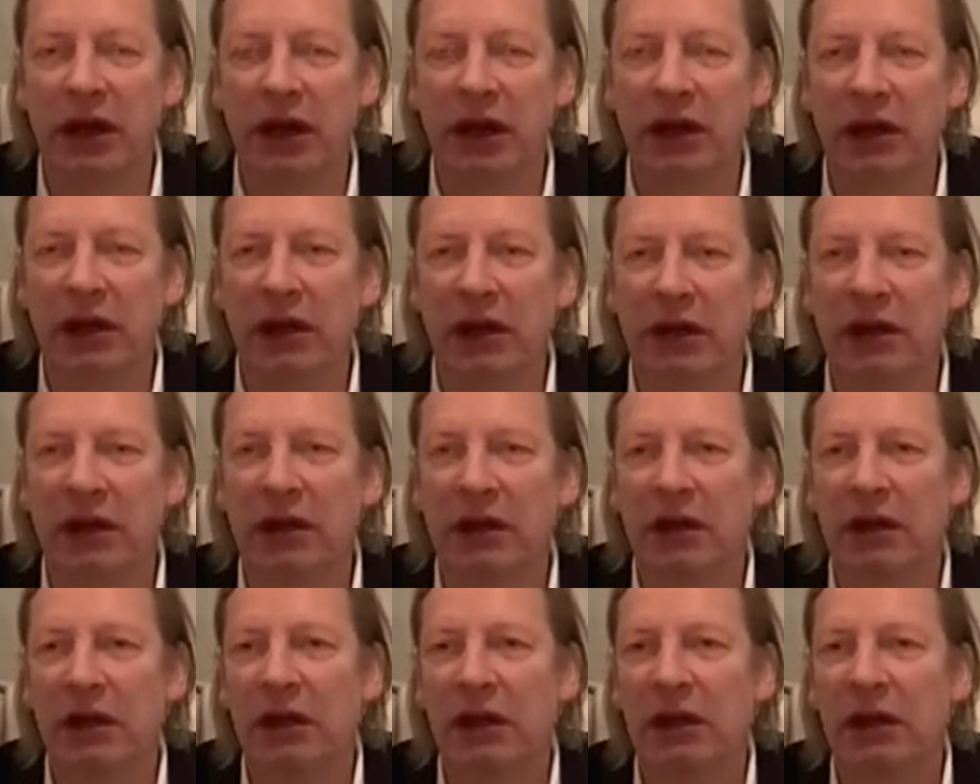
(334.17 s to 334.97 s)
You
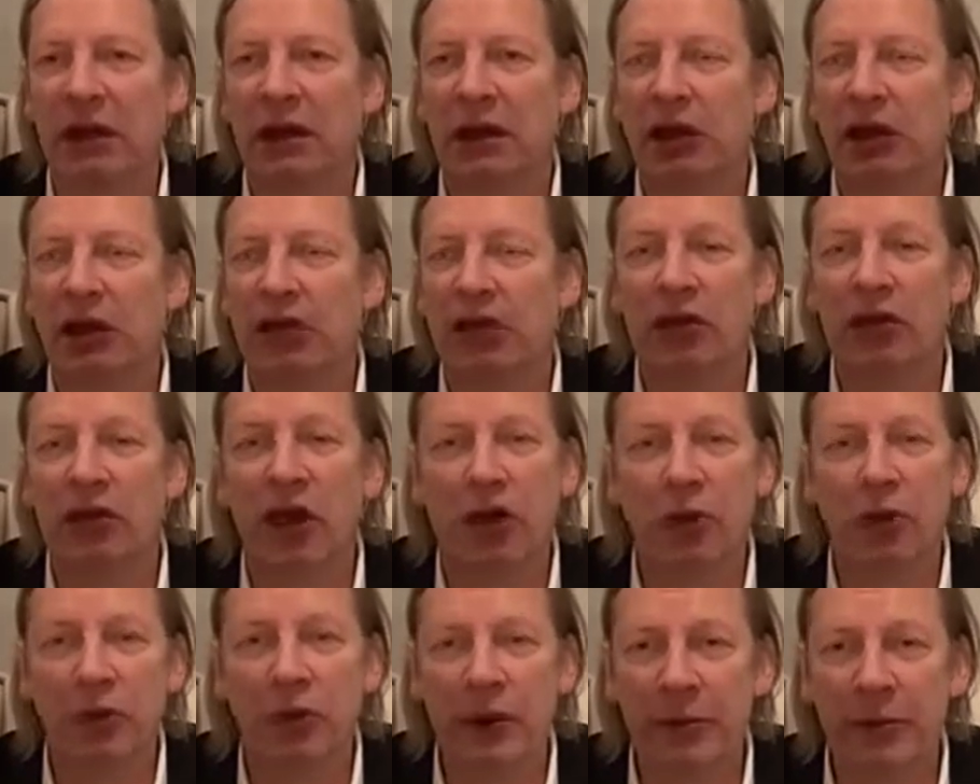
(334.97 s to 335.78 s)
know people who
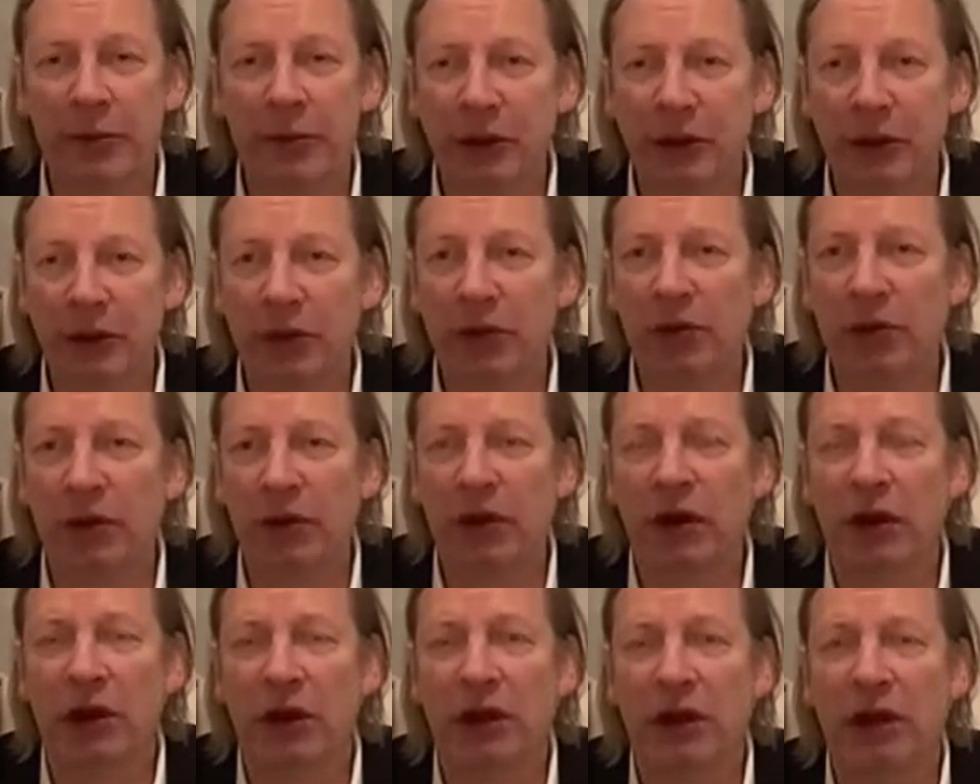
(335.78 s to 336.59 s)
are hurting,
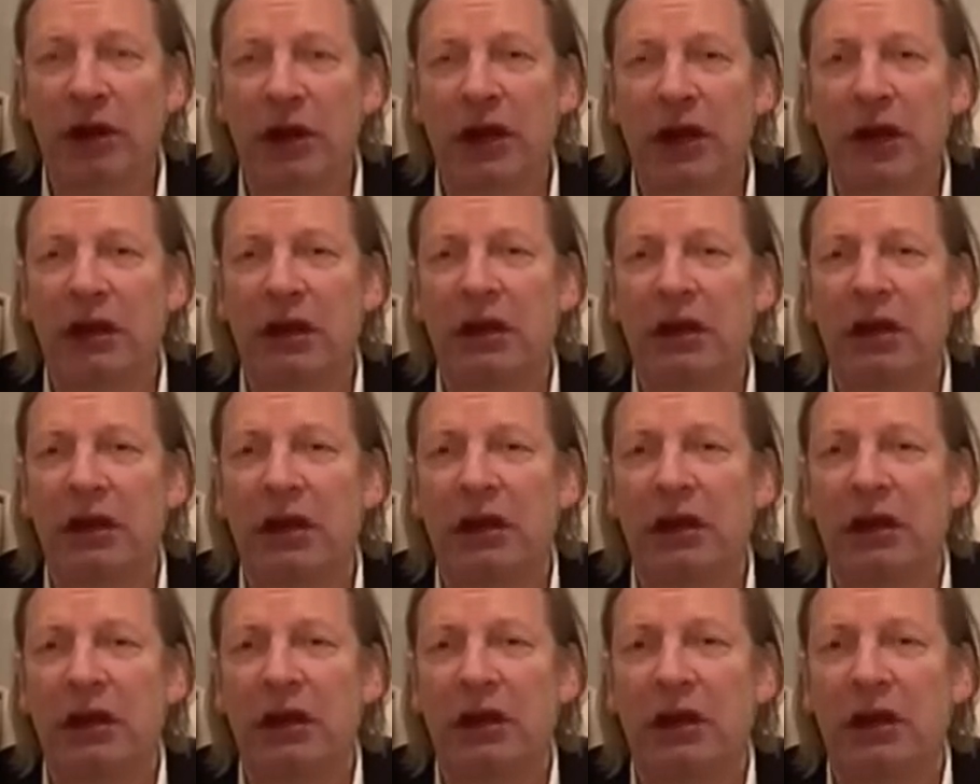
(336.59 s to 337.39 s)
who have
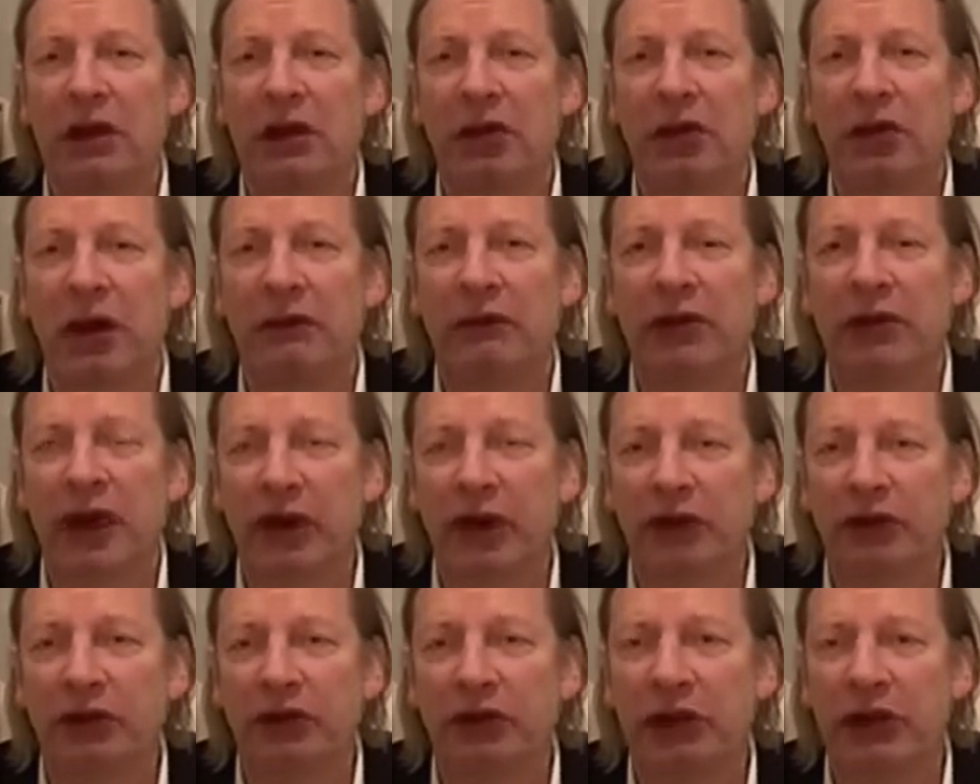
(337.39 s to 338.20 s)
health
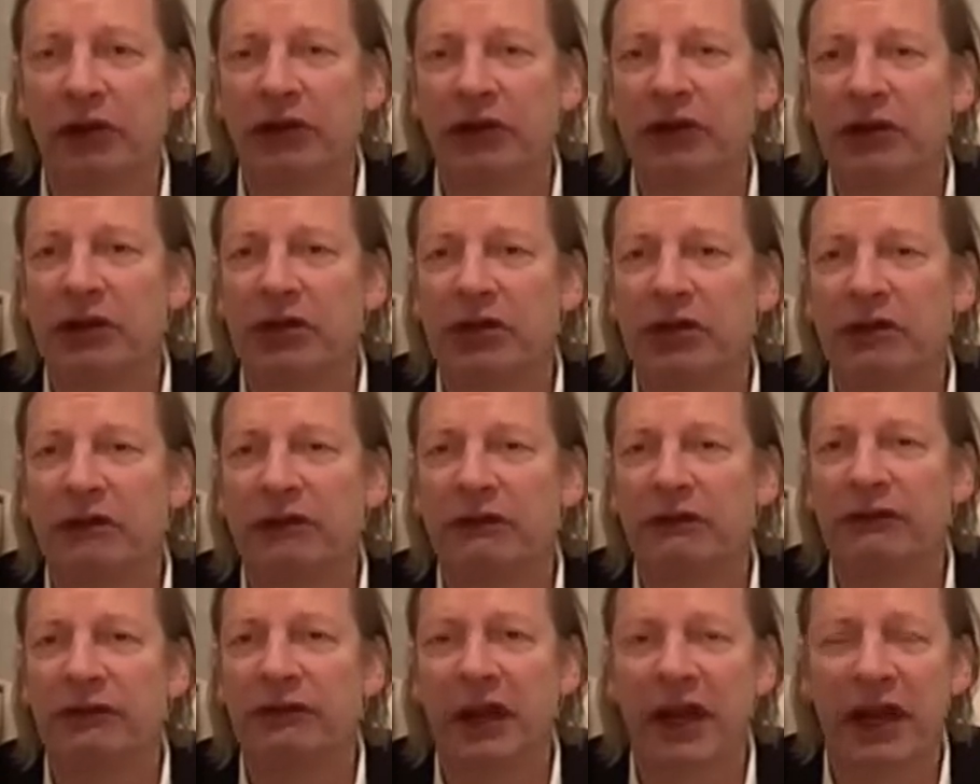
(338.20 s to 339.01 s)
challenges,
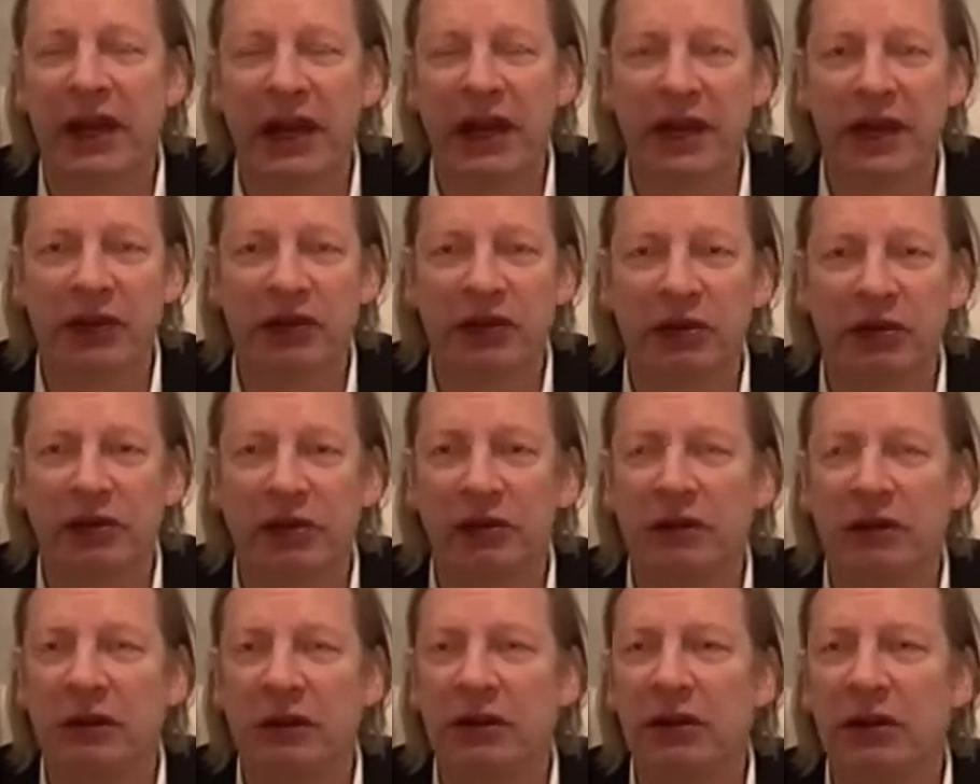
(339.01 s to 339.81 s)
financial,
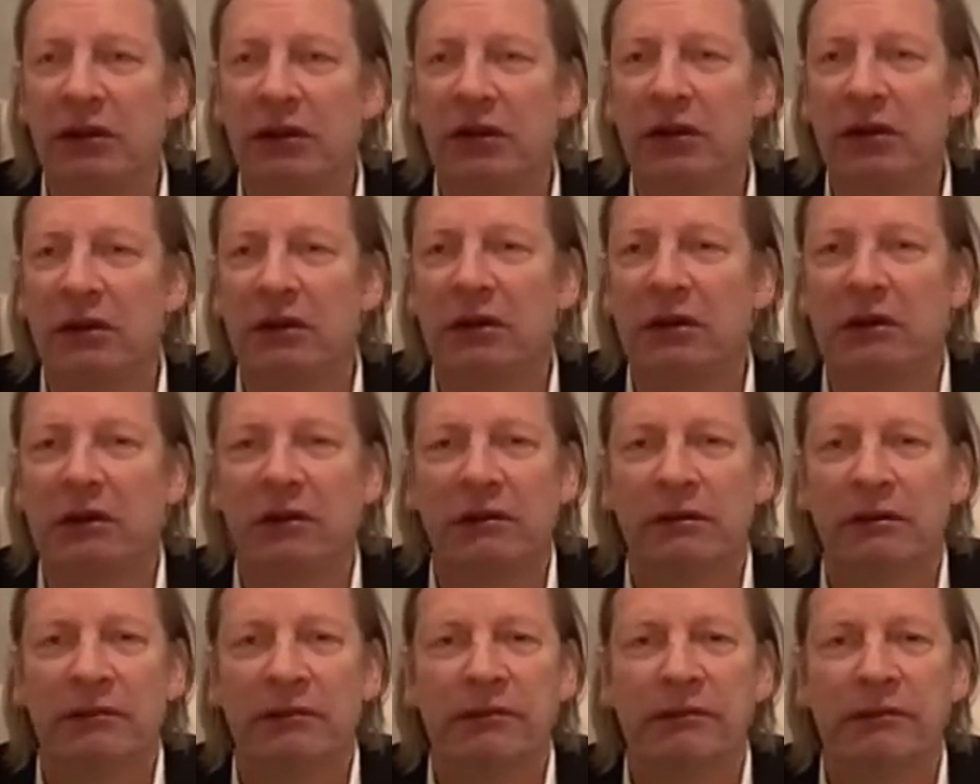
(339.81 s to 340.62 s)

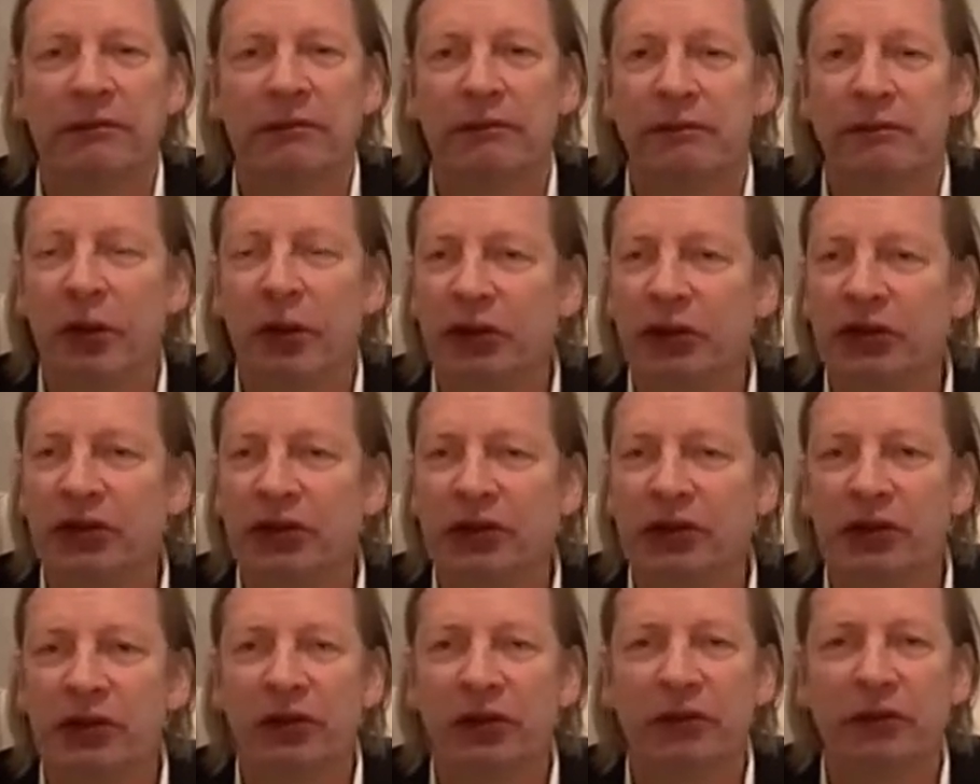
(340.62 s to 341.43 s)
personal,
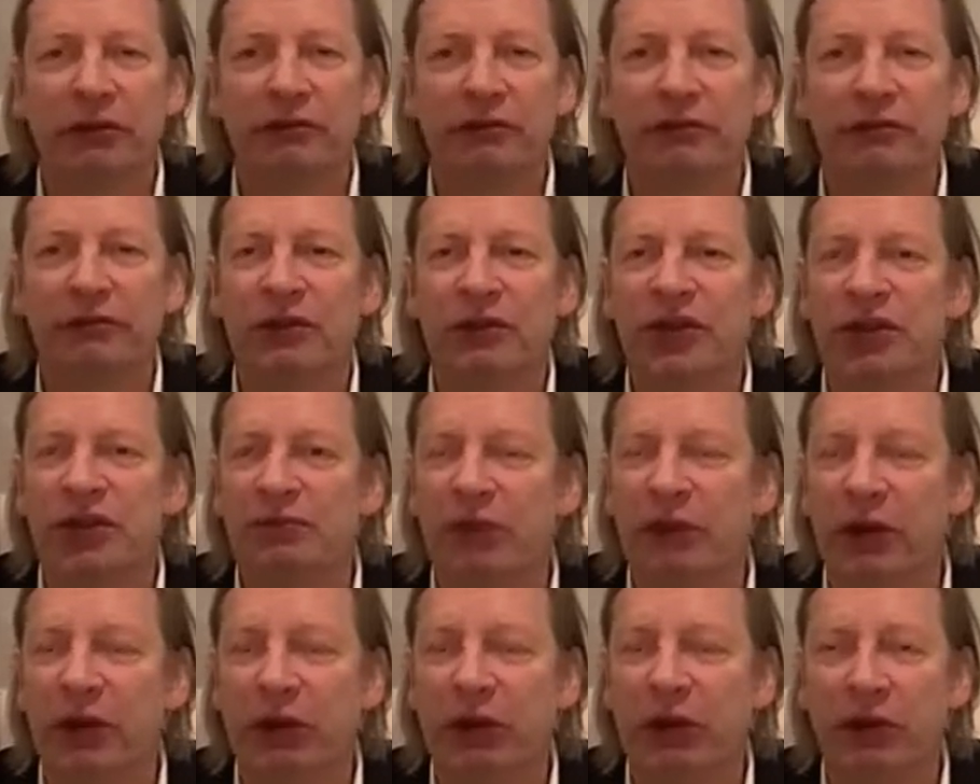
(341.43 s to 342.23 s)

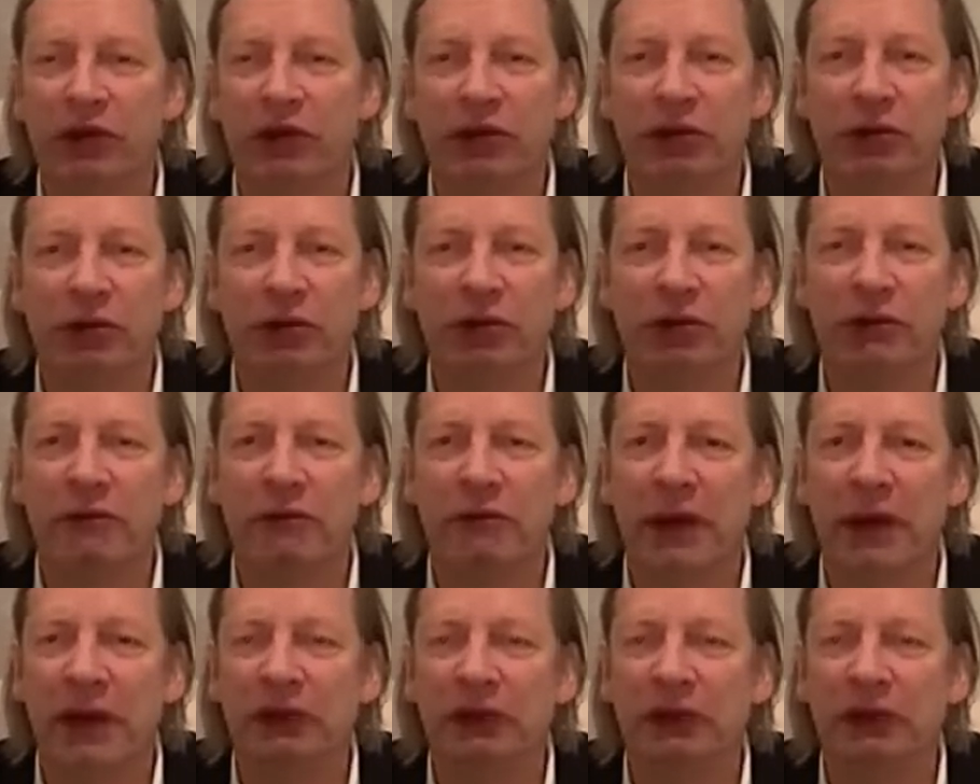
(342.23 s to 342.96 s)
spiritual, mental.